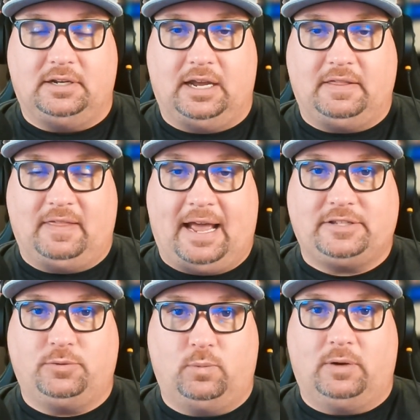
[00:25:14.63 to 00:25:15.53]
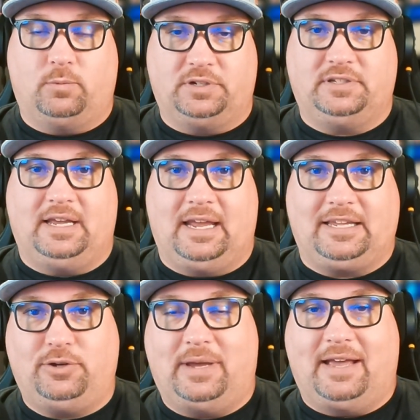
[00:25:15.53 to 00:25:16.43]
And that's what we're
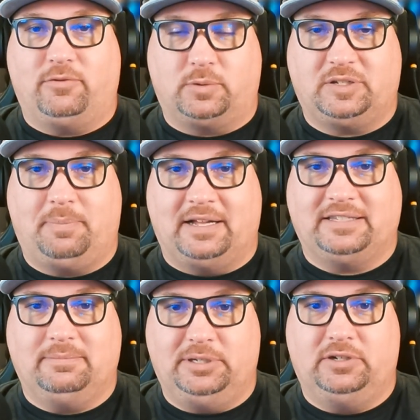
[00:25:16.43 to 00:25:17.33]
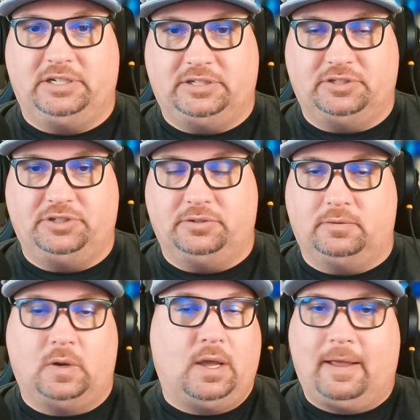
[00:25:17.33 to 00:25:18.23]
saying you have a responsibility to
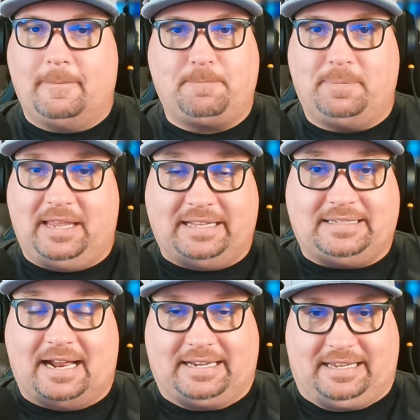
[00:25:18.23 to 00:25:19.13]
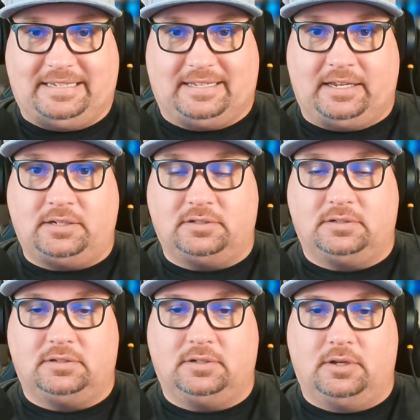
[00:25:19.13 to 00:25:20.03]
do. It's not easy,
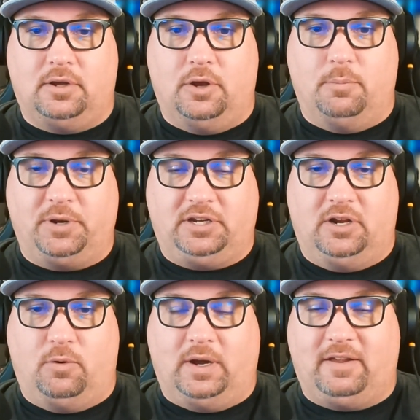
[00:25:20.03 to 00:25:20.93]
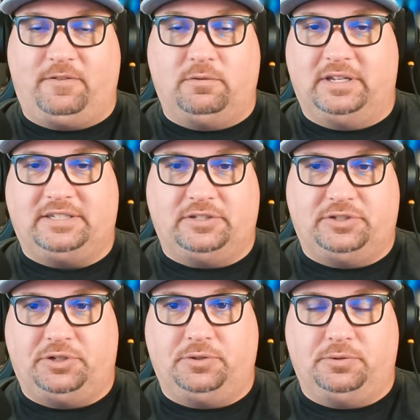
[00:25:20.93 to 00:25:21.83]
but you know what? If you listen
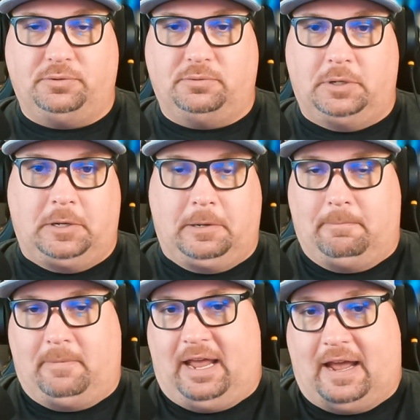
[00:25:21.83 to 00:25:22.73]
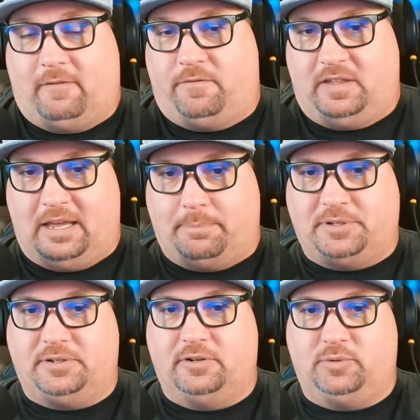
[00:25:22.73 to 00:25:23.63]
to half the
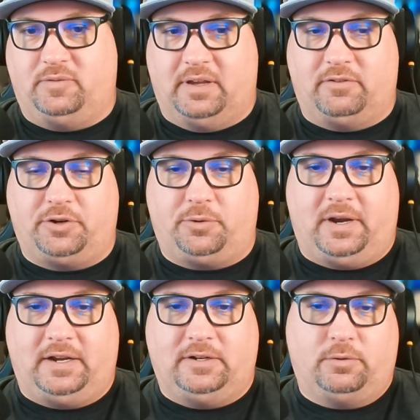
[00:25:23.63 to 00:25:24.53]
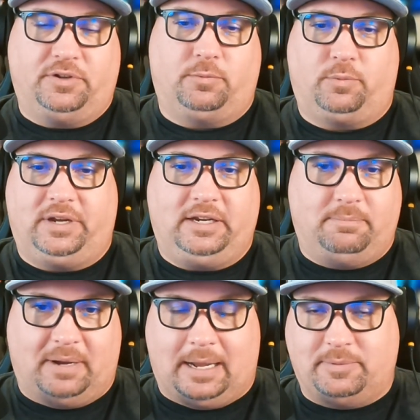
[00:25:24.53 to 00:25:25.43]
episodes we've ever created, or you
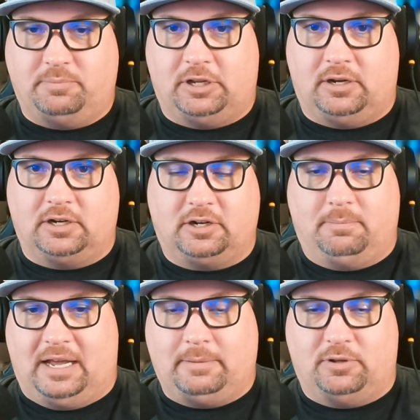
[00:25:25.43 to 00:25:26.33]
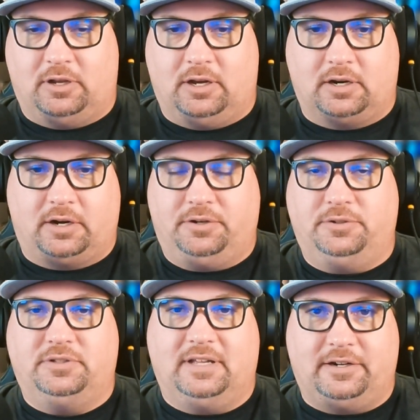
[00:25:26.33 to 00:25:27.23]
read Bob's blog or my blog, our
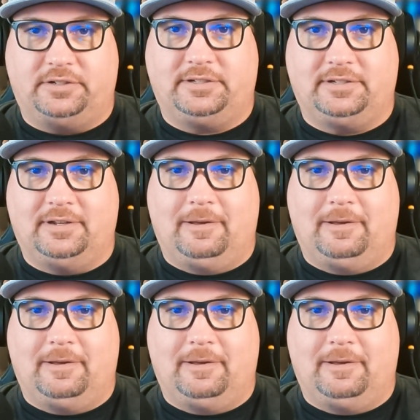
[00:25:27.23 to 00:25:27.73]
newsletters,